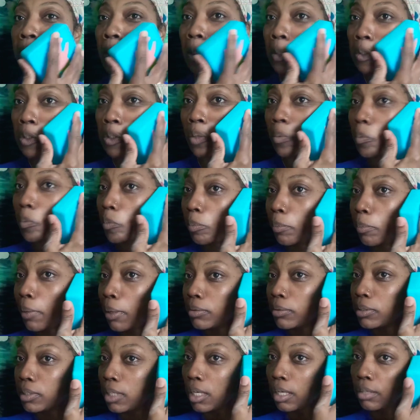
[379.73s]
So
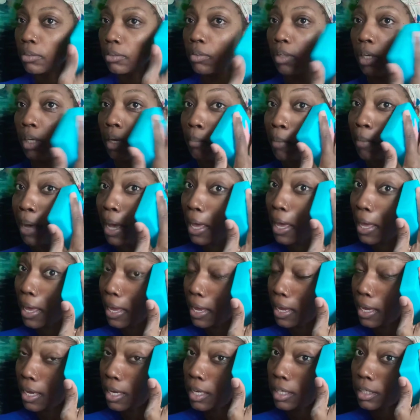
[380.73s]
about time you get my
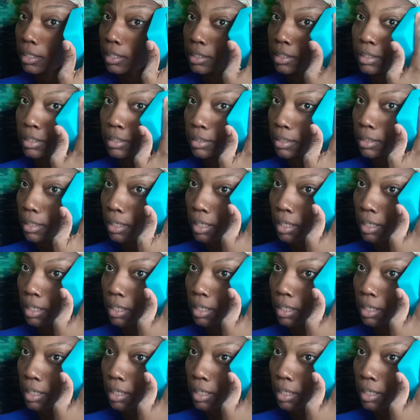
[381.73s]
age,